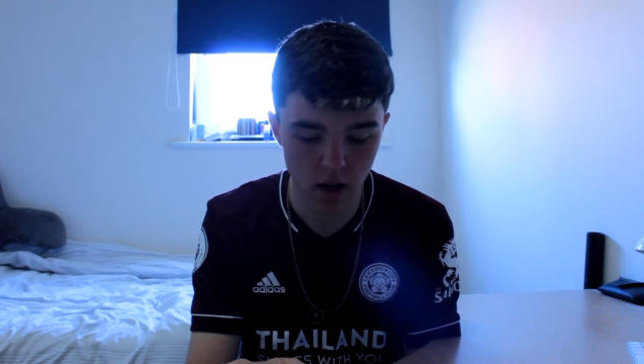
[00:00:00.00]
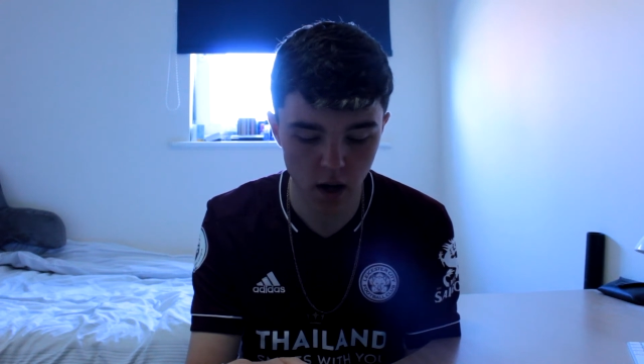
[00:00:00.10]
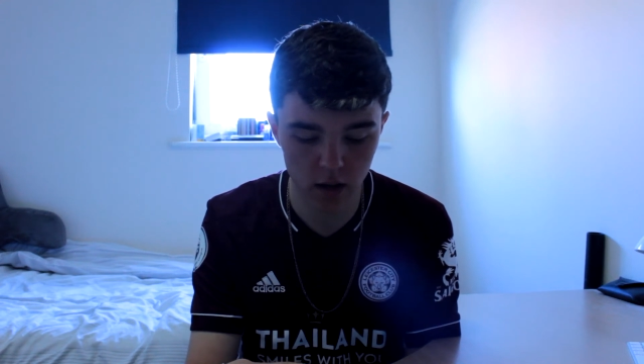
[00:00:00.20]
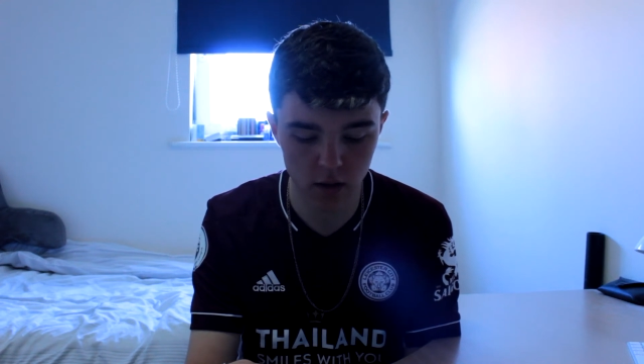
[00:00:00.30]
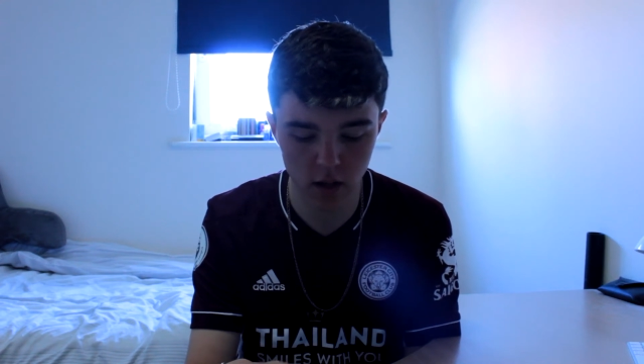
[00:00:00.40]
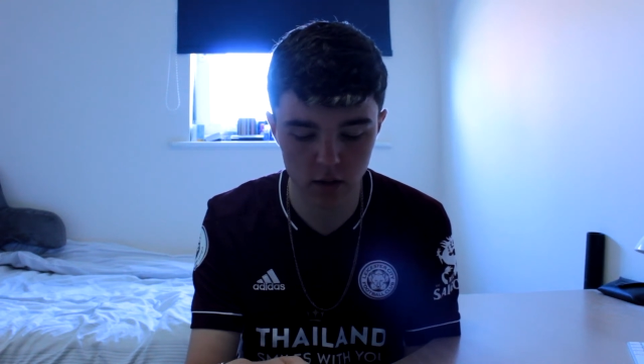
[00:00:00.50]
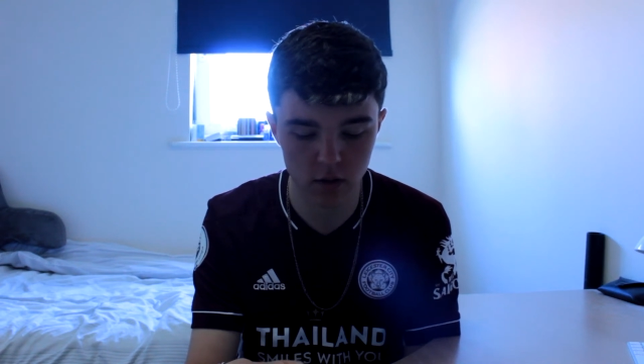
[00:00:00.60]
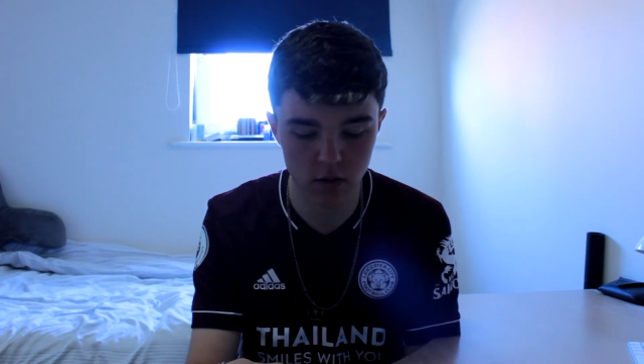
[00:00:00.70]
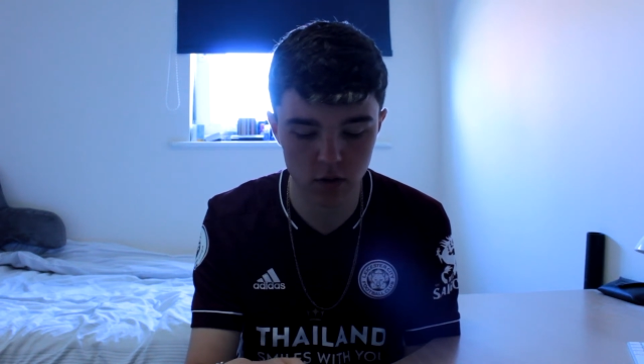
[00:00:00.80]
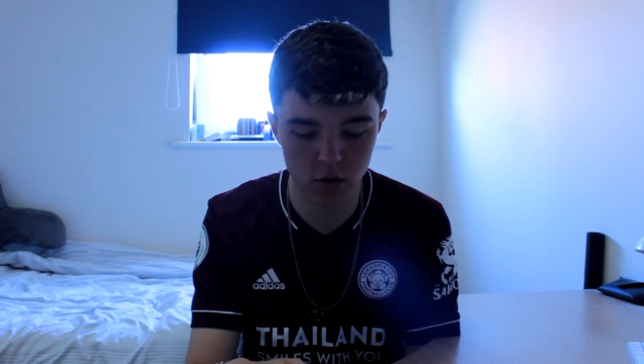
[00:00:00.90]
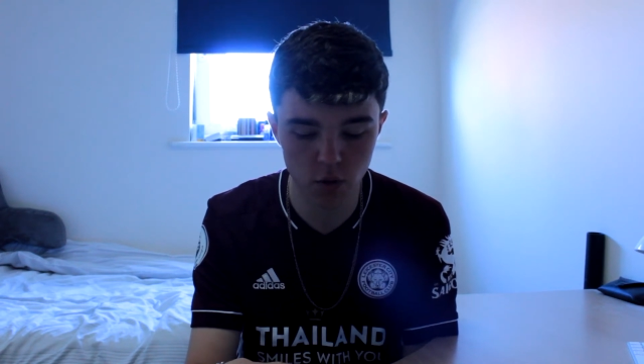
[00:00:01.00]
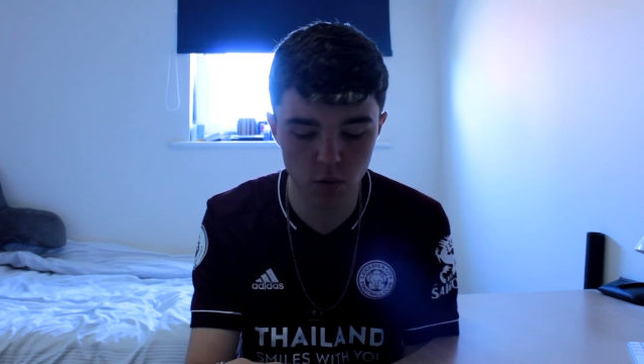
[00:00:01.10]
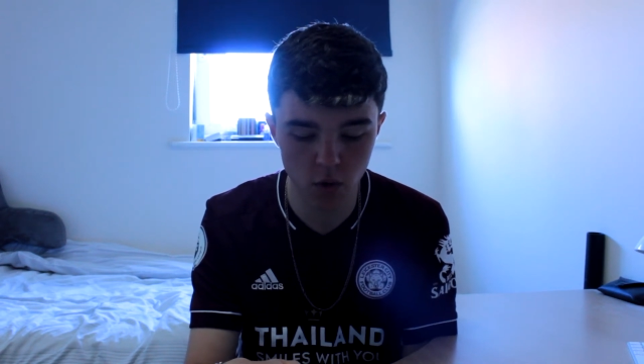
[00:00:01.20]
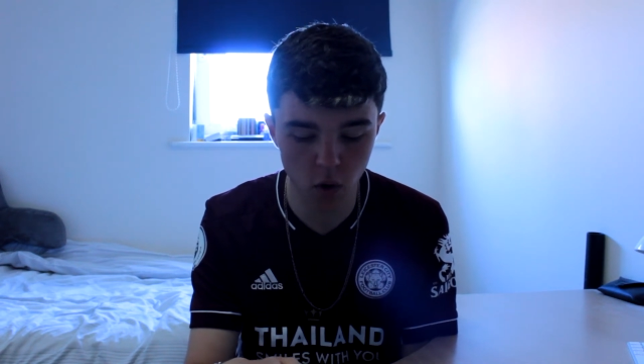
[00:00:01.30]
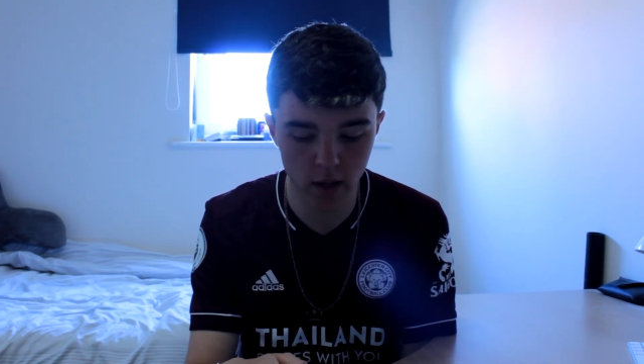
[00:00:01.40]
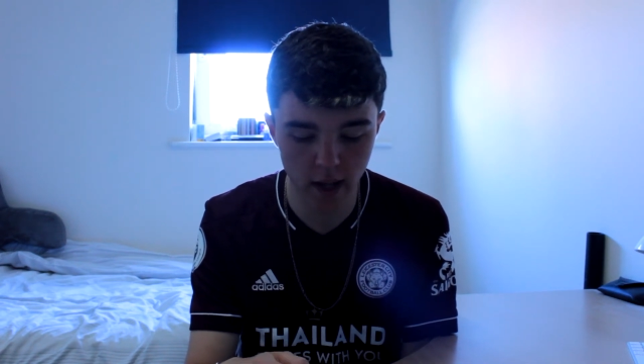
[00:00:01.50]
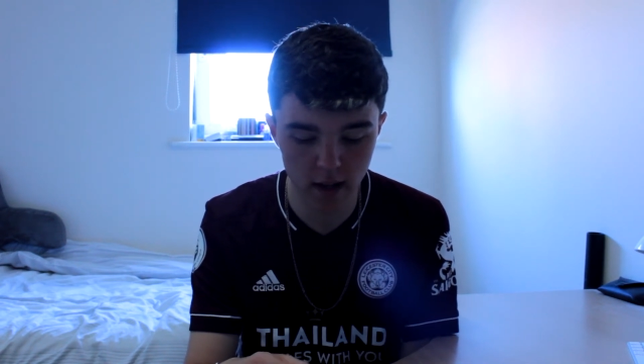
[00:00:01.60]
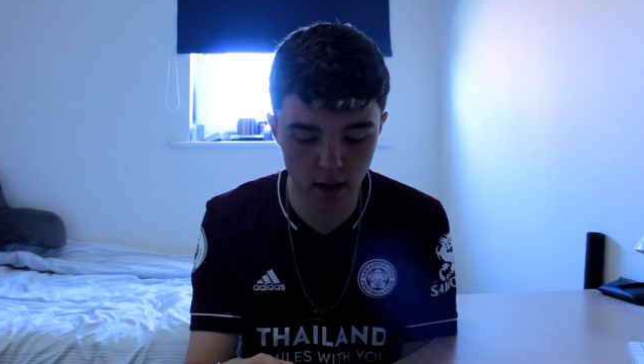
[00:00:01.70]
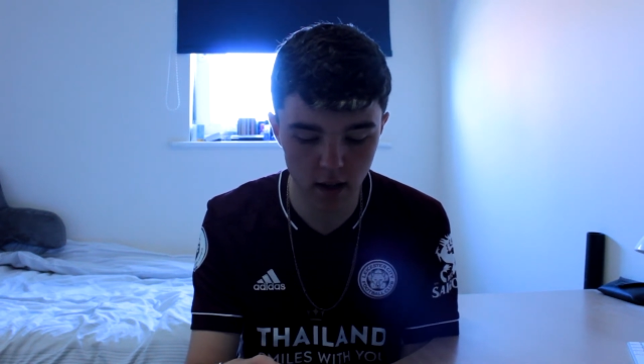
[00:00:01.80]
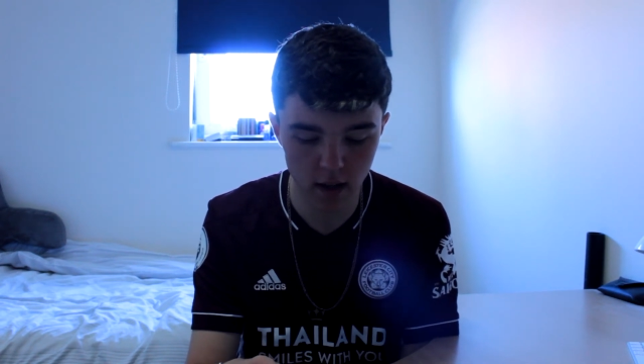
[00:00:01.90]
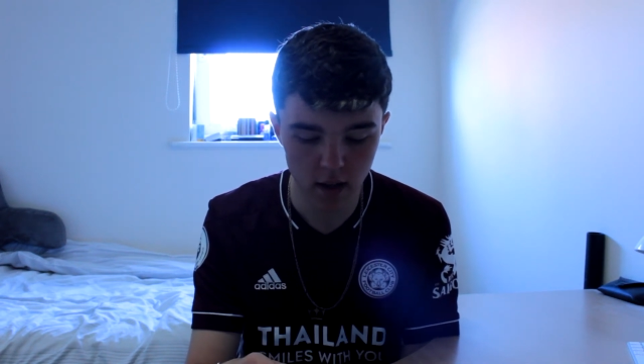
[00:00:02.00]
I do not get it.